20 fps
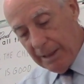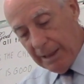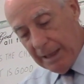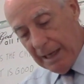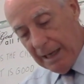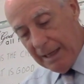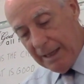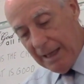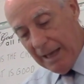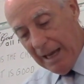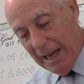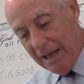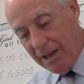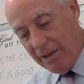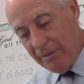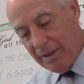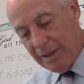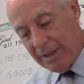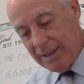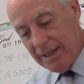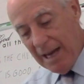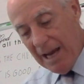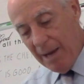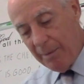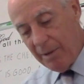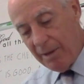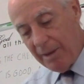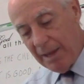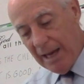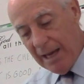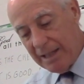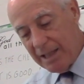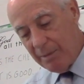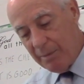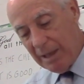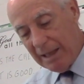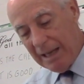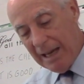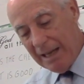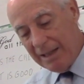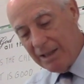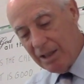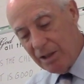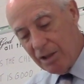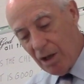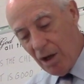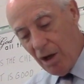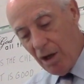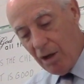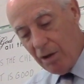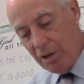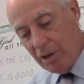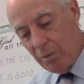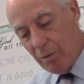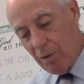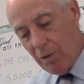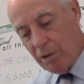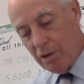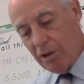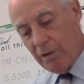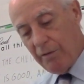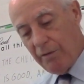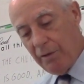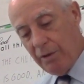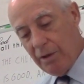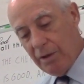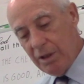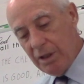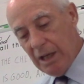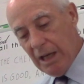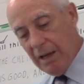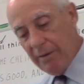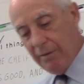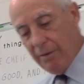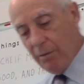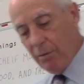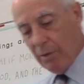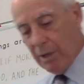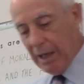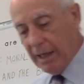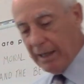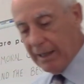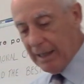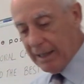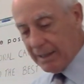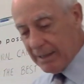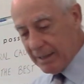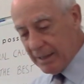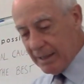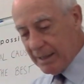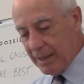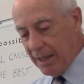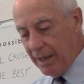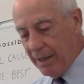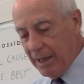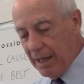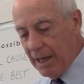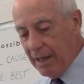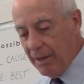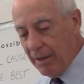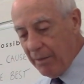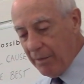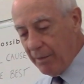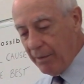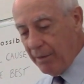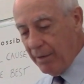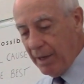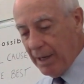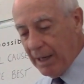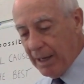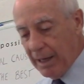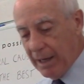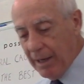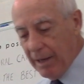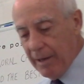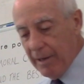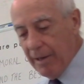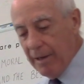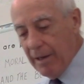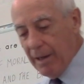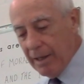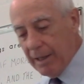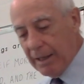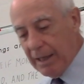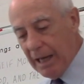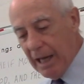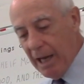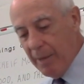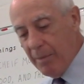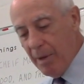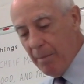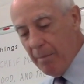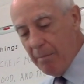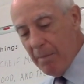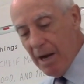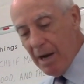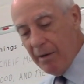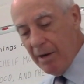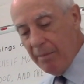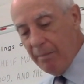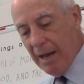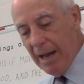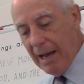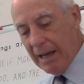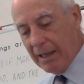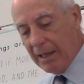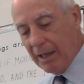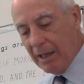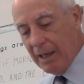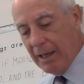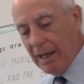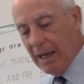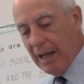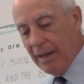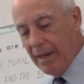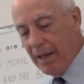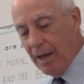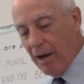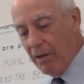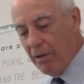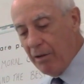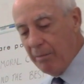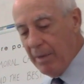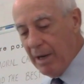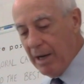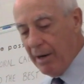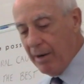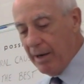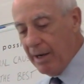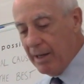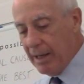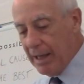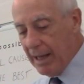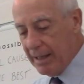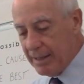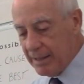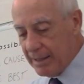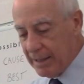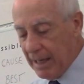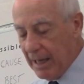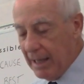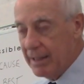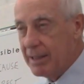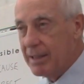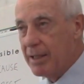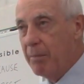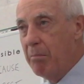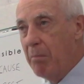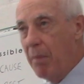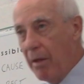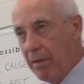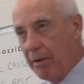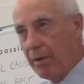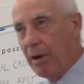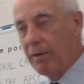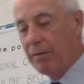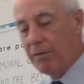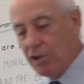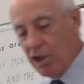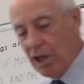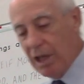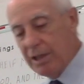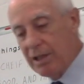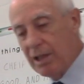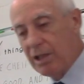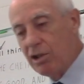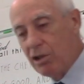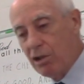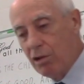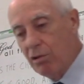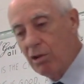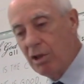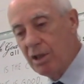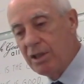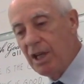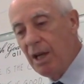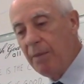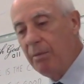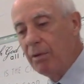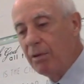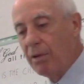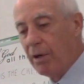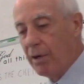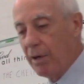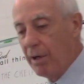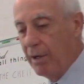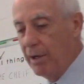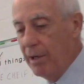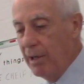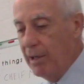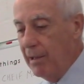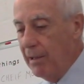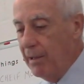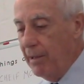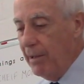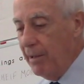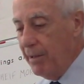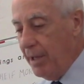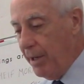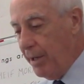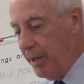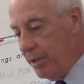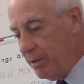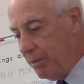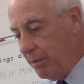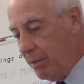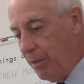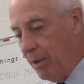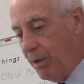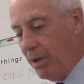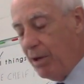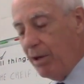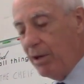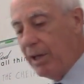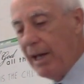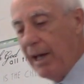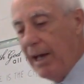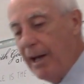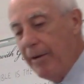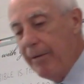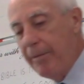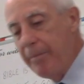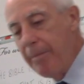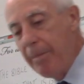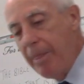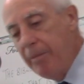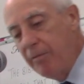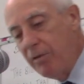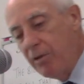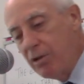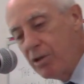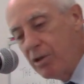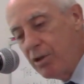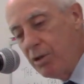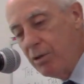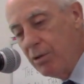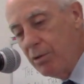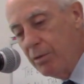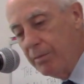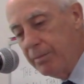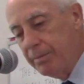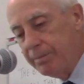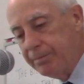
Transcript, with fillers: in the end of the Sabbath, as it began to dawn toward the first day of the week, this is the Sunday, the third day, came Mary Magdalene and the other Mary, that's the mother of Jesus, to the sepulchre. Now here's what we want to look at in verse 2.